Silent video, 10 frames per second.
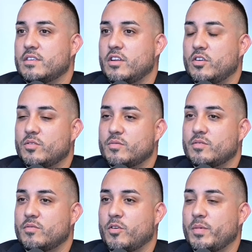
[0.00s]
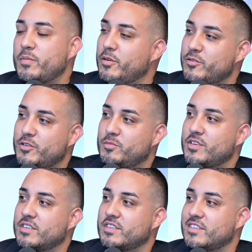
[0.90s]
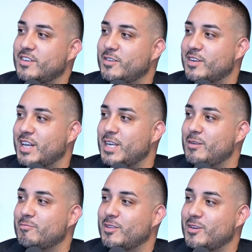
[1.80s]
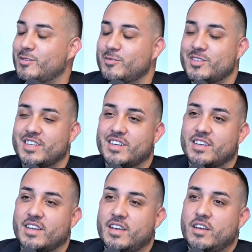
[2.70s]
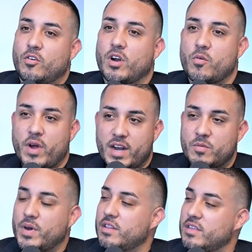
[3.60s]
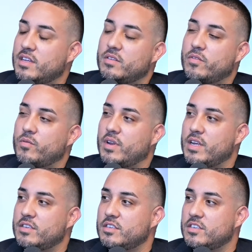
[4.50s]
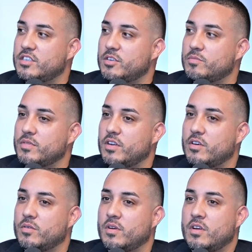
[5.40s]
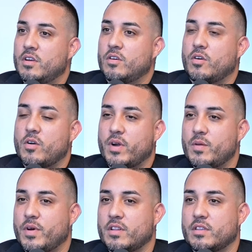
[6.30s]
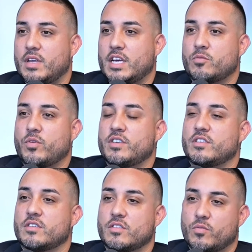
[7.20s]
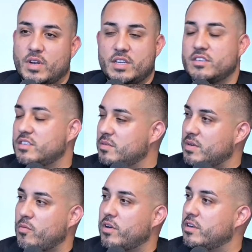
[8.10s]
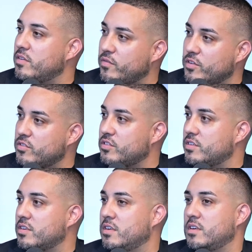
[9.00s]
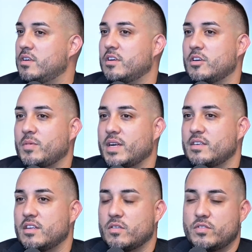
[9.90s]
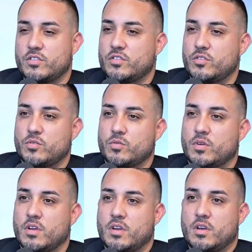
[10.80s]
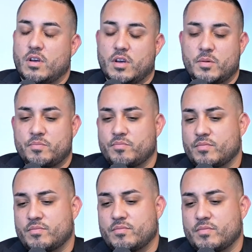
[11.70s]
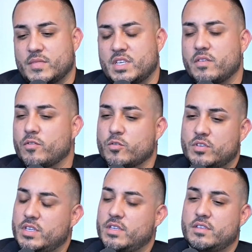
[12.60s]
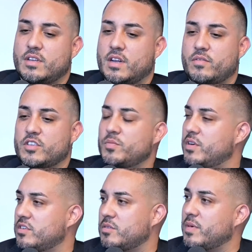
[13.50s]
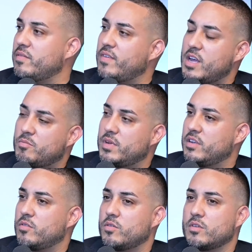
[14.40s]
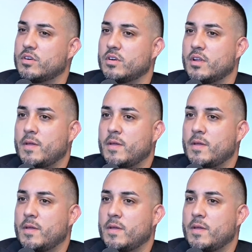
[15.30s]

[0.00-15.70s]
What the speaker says: where are my poetry books? Can I keep those? Or I write about the end of a relationship, or I write about the aspirations of the relationships I want in the future. I can delve into the difficulties that I've experienced in my family, or